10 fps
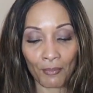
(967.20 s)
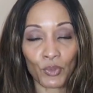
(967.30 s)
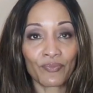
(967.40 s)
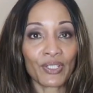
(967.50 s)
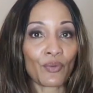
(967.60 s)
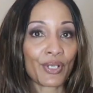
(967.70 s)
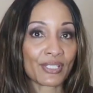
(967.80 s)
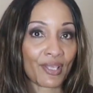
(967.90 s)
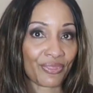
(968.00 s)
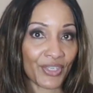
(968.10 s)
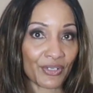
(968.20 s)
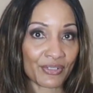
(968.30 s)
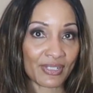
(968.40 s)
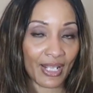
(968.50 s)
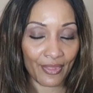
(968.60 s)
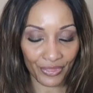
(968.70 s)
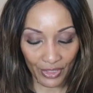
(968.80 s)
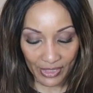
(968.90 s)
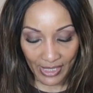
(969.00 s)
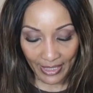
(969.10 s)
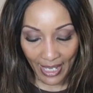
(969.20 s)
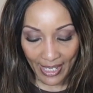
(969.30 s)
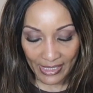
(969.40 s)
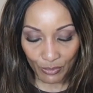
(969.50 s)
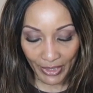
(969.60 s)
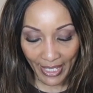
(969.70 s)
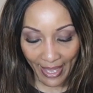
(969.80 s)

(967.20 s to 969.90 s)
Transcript: moving on to thursday thursday guys we